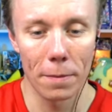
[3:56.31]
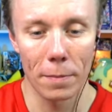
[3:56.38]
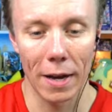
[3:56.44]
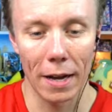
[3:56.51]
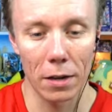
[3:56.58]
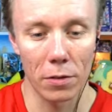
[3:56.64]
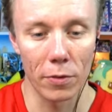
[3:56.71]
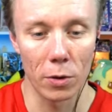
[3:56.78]
My
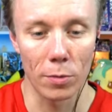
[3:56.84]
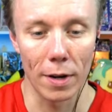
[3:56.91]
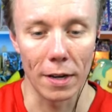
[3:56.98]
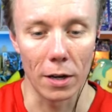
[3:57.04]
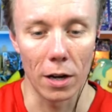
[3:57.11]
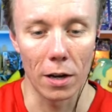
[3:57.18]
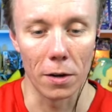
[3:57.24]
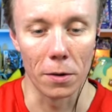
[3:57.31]
hand's full
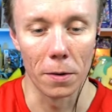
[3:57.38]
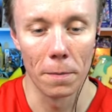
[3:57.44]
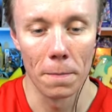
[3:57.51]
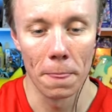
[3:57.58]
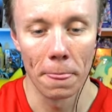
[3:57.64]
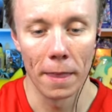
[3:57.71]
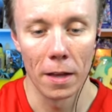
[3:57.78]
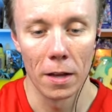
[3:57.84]
already. Uh oh
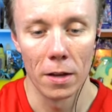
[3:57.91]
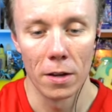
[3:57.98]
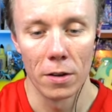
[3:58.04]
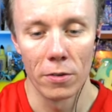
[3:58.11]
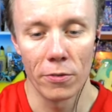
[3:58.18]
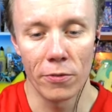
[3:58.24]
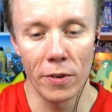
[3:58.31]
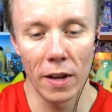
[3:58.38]

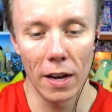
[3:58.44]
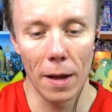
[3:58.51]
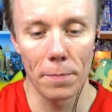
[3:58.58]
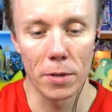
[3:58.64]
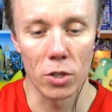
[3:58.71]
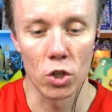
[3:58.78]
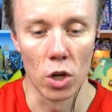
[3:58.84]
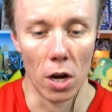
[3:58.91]
Fill
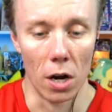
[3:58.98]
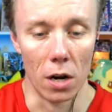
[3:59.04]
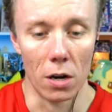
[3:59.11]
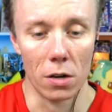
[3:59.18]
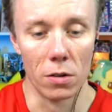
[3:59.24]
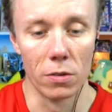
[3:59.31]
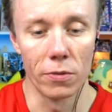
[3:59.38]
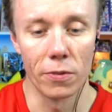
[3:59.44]
up the
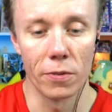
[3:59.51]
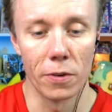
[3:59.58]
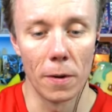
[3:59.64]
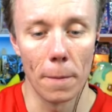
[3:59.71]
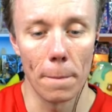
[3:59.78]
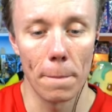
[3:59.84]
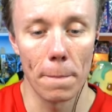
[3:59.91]
shelf.